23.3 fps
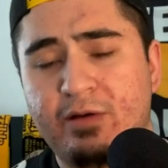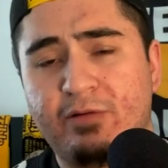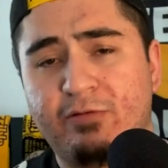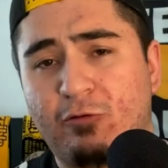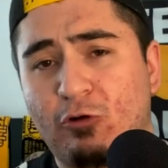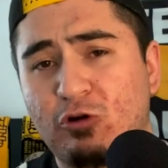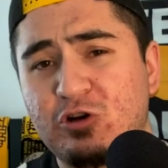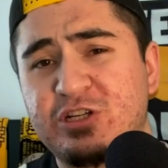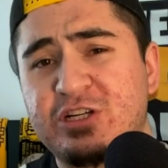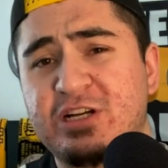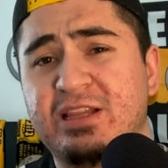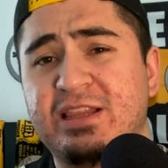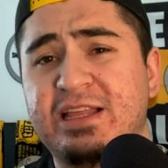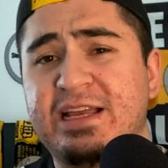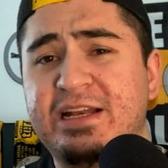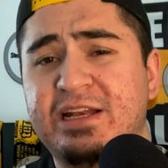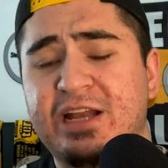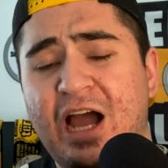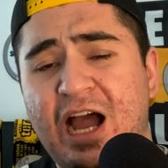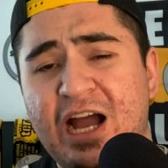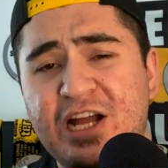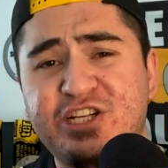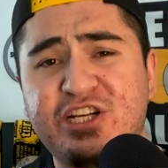Fortunately,
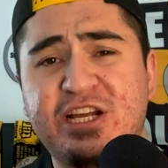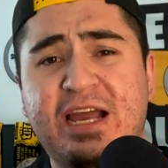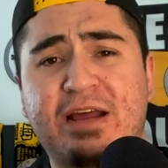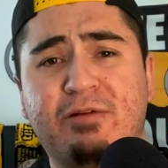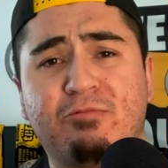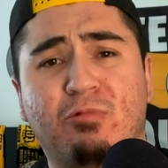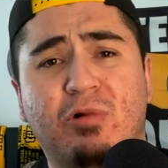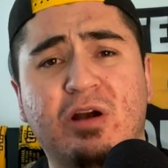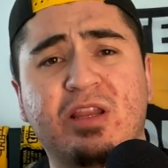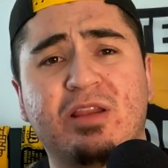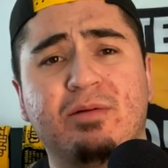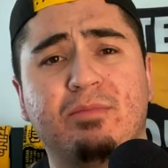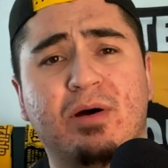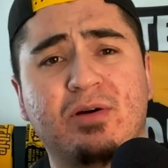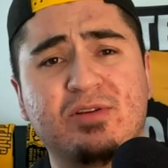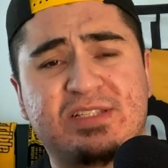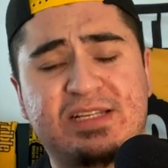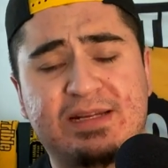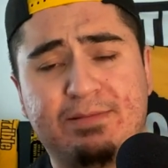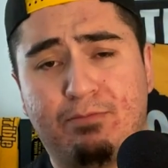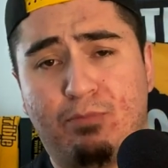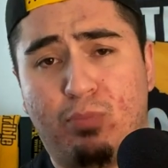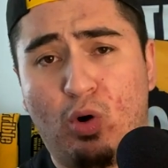Najee had one of the
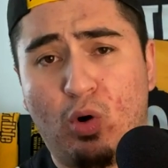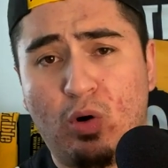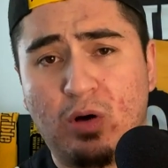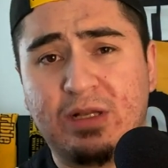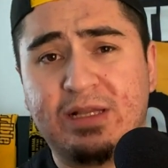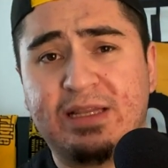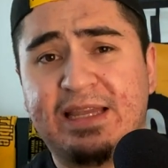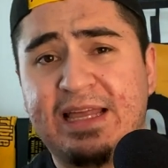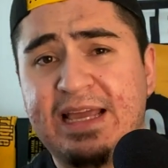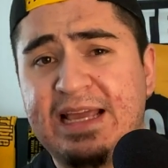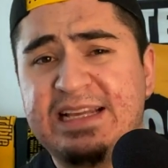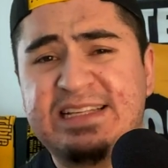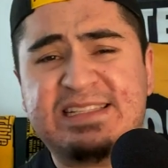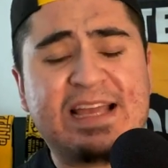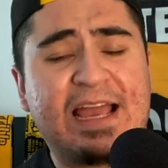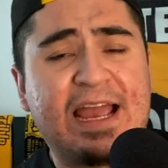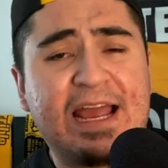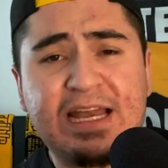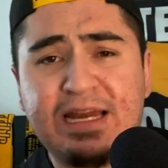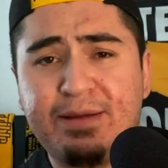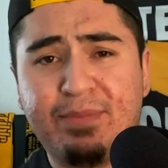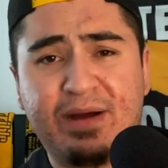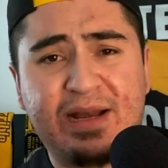most important things
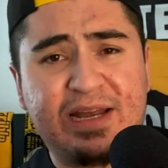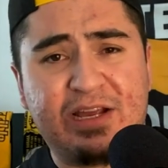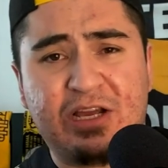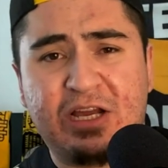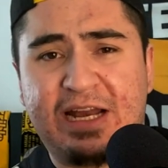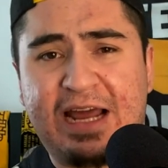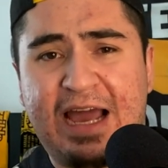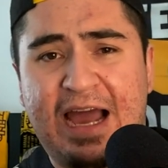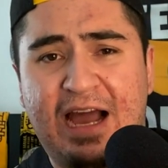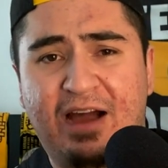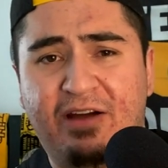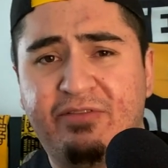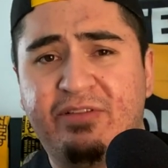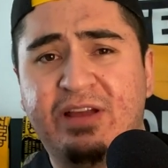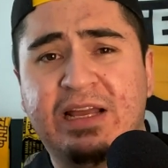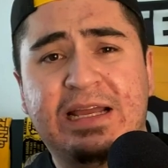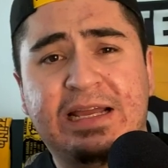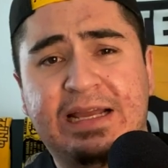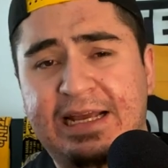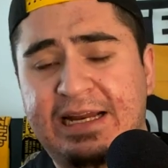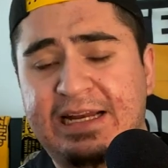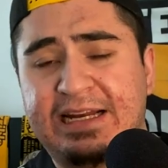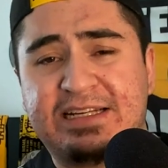anybody could have
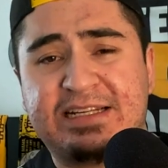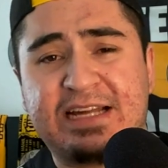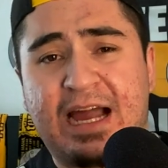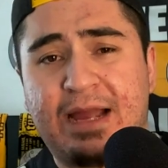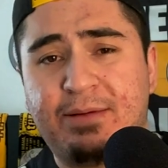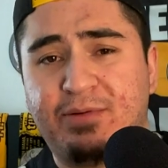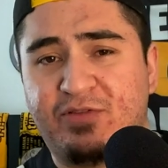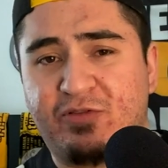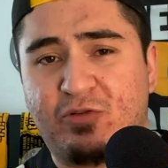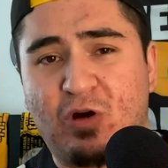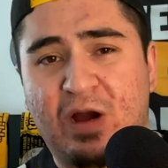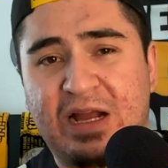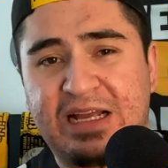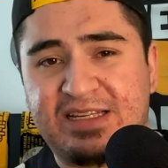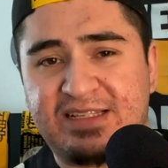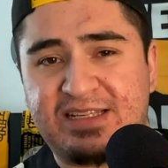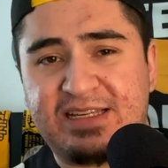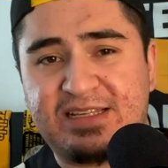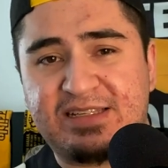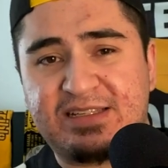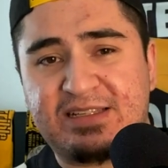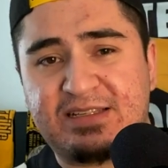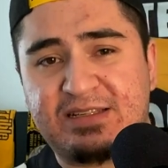in a time of
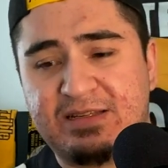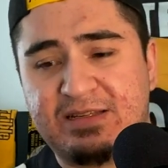crisis.